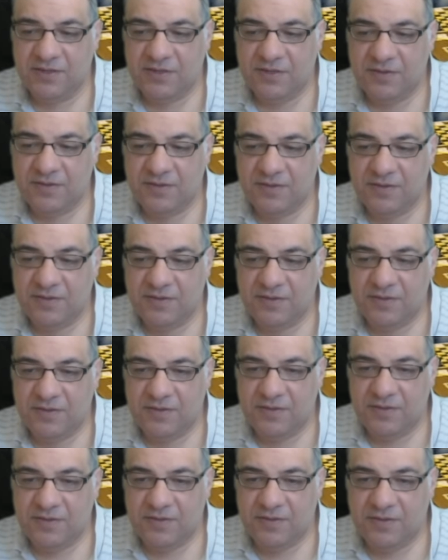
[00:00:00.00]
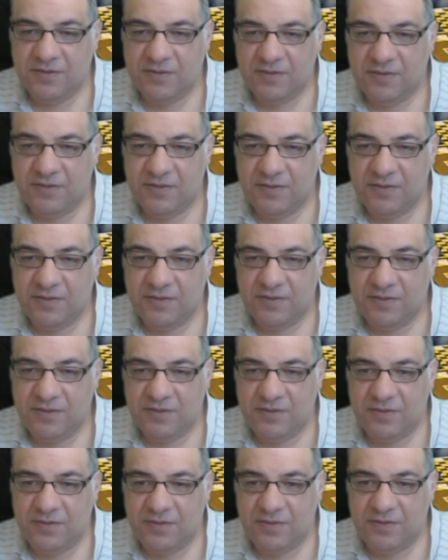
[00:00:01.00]

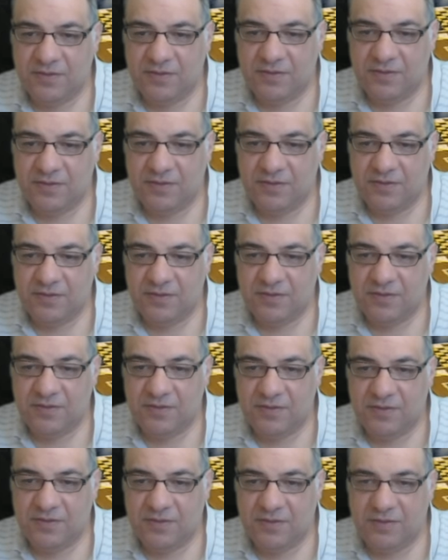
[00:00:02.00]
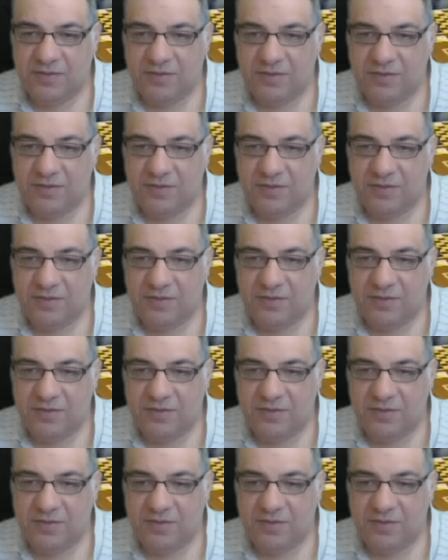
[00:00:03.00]
(no one is talking)